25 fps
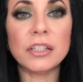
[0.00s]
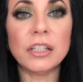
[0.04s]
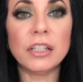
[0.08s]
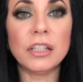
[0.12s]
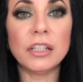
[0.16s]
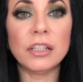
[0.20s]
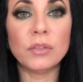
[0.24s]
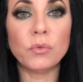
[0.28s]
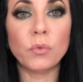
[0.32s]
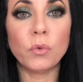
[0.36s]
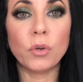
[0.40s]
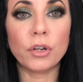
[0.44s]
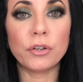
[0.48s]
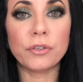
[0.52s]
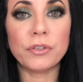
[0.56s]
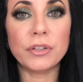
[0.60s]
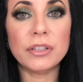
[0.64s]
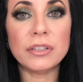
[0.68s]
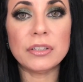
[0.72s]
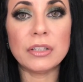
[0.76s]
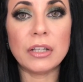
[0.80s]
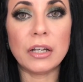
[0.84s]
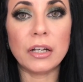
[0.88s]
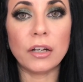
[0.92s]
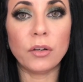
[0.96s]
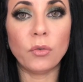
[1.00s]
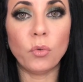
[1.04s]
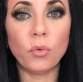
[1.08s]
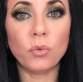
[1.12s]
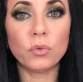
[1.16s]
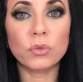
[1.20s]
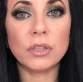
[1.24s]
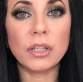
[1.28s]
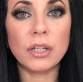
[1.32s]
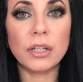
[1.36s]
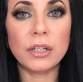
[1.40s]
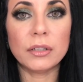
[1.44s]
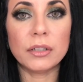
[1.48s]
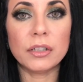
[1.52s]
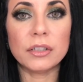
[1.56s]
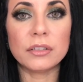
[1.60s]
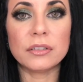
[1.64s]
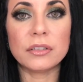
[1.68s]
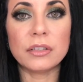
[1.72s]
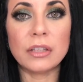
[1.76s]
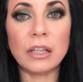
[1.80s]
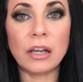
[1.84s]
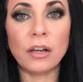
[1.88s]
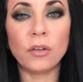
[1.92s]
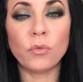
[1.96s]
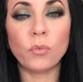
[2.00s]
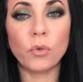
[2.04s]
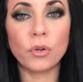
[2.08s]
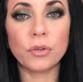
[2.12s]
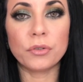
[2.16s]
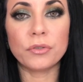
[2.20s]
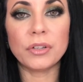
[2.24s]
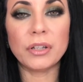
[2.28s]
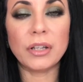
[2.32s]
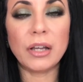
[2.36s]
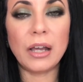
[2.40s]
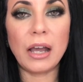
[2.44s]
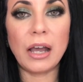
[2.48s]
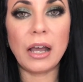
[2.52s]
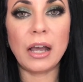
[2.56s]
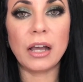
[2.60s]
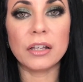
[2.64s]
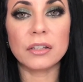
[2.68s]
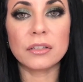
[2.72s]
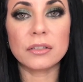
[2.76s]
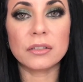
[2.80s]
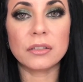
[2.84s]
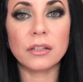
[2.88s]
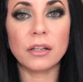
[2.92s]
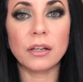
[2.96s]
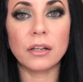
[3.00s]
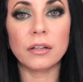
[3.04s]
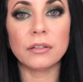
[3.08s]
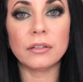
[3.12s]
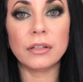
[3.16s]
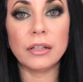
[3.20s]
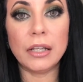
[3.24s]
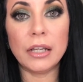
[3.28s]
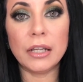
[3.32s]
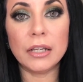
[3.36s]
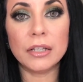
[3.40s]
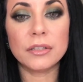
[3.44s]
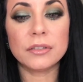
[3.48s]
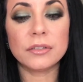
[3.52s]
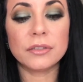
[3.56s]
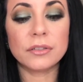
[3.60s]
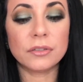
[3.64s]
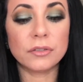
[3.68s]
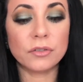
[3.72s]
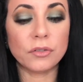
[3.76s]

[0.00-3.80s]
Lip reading: in Walgreens, not in Ulta, because now Walgreens has NYX.